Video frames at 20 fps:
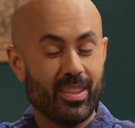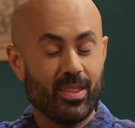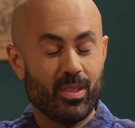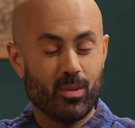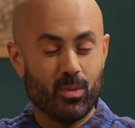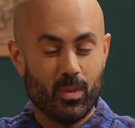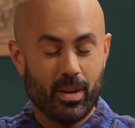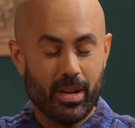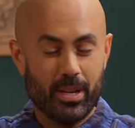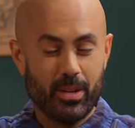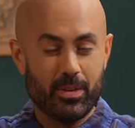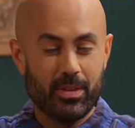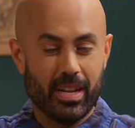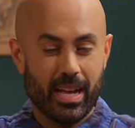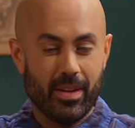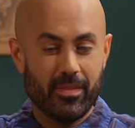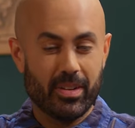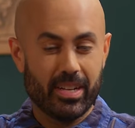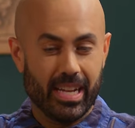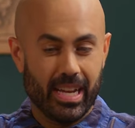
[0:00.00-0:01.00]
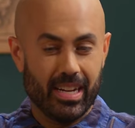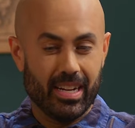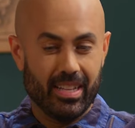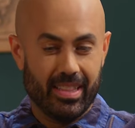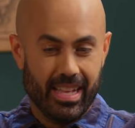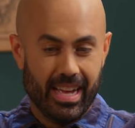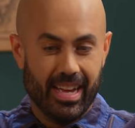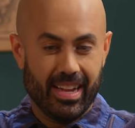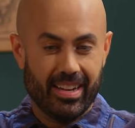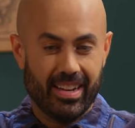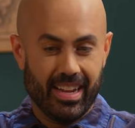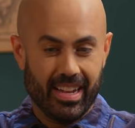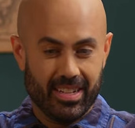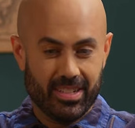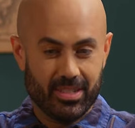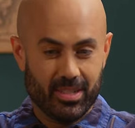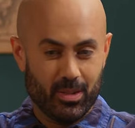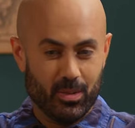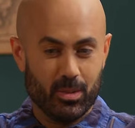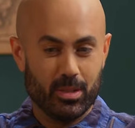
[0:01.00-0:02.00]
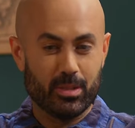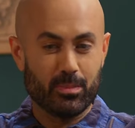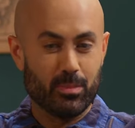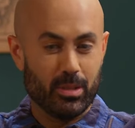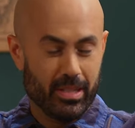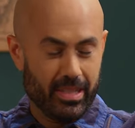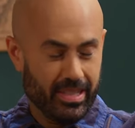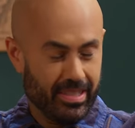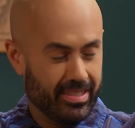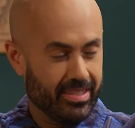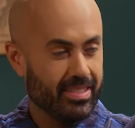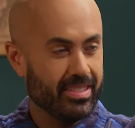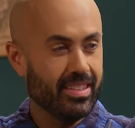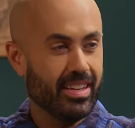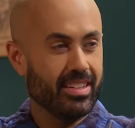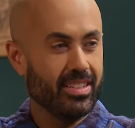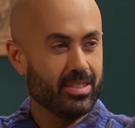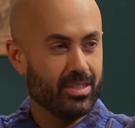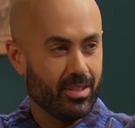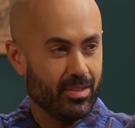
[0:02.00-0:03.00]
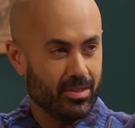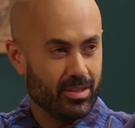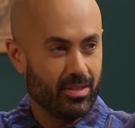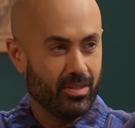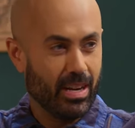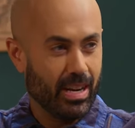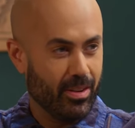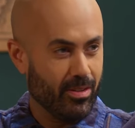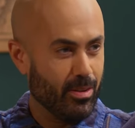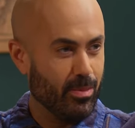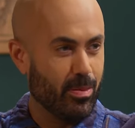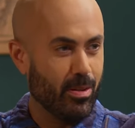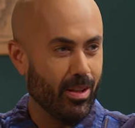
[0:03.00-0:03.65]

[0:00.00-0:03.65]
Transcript: The way you navigated that answer was brilliant. That deserves a round of